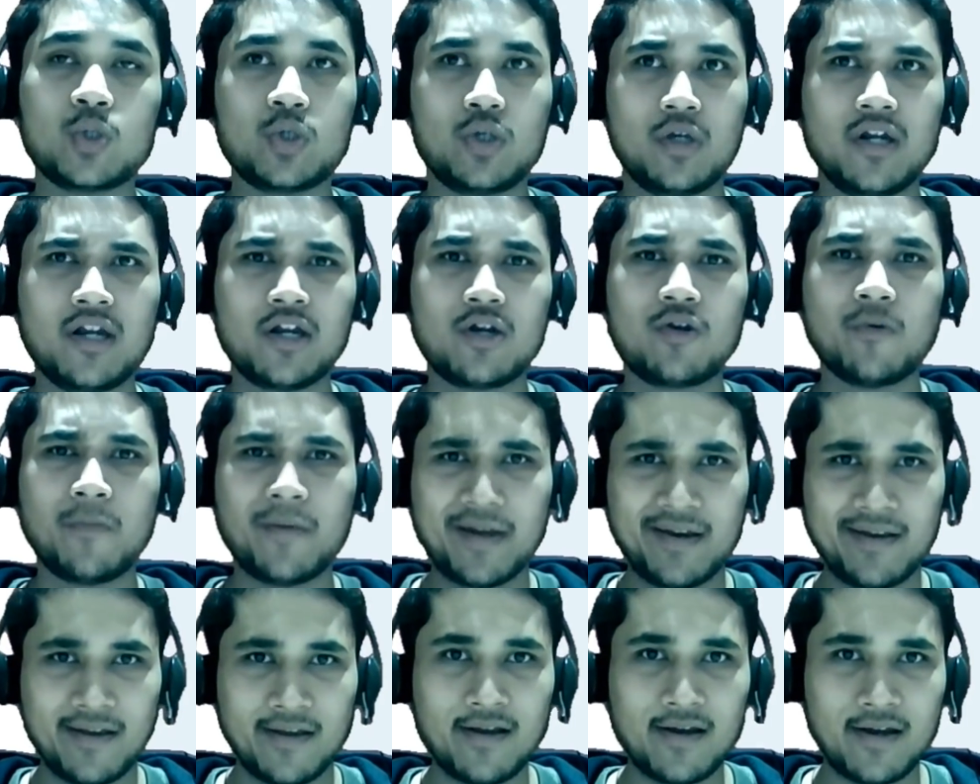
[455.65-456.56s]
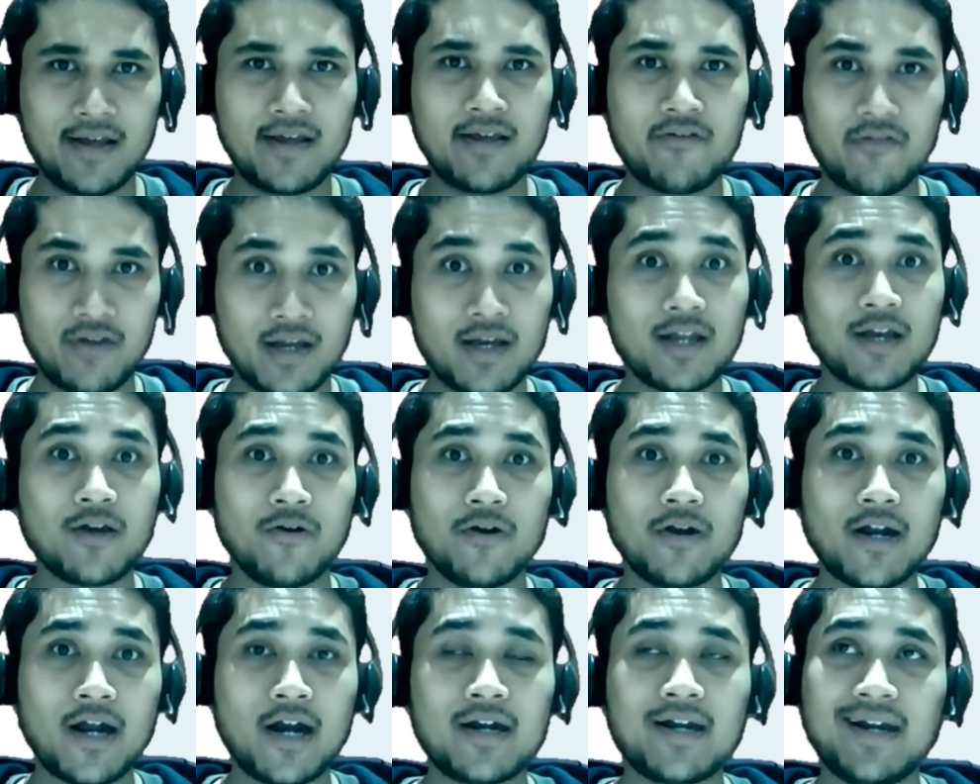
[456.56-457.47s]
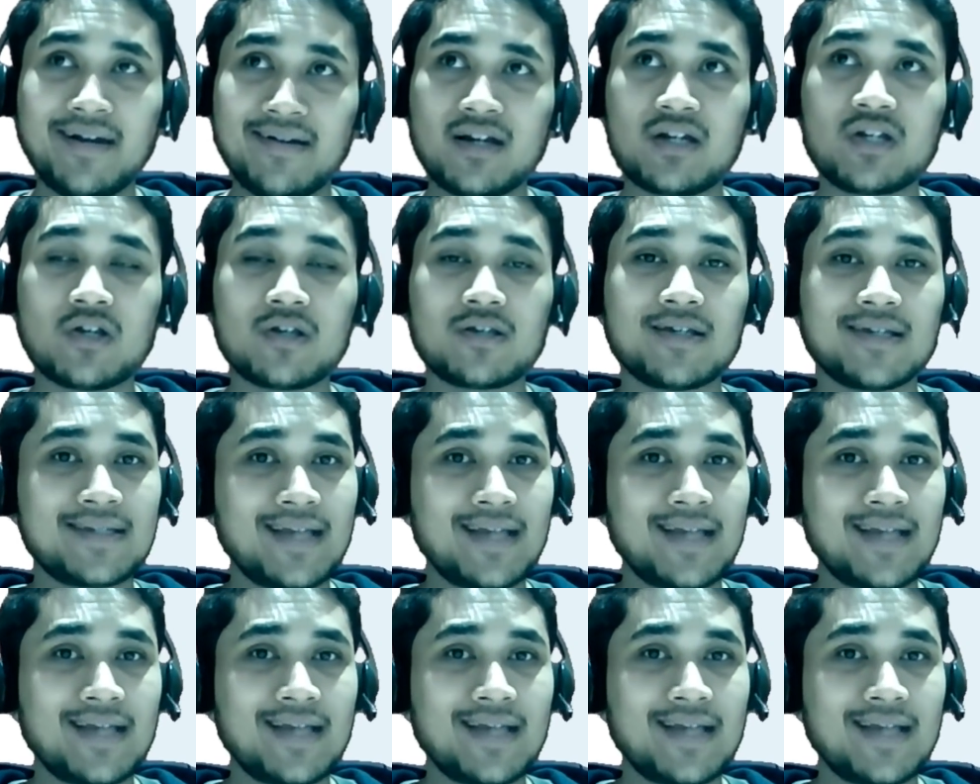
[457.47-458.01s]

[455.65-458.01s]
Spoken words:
you need to be really, really good at data structures,